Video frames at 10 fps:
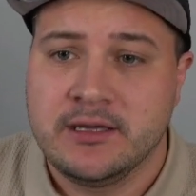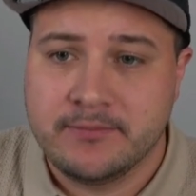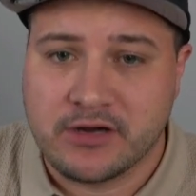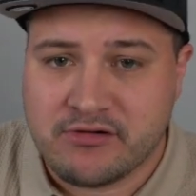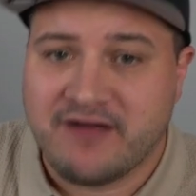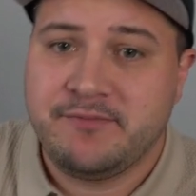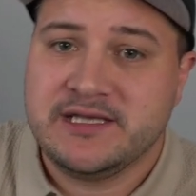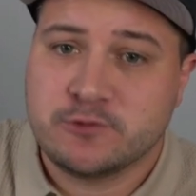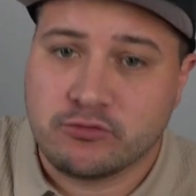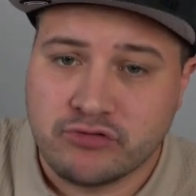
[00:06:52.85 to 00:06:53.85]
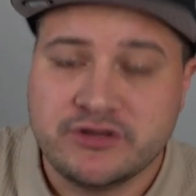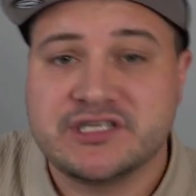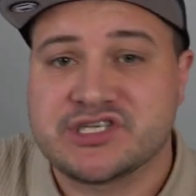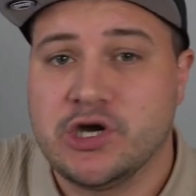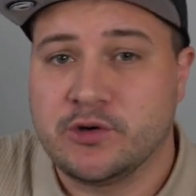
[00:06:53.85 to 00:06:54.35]
but Grafbase will run
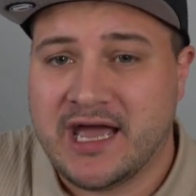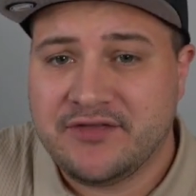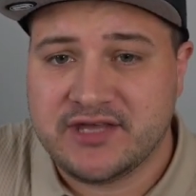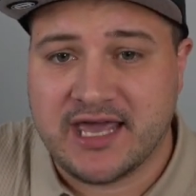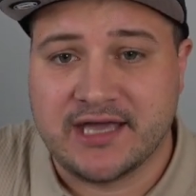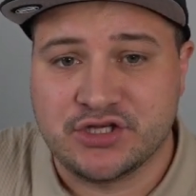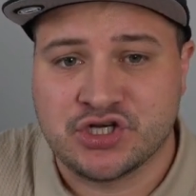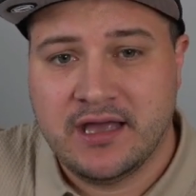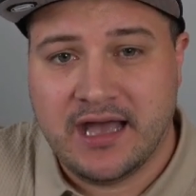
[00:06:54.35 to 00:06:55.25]
this code at the edge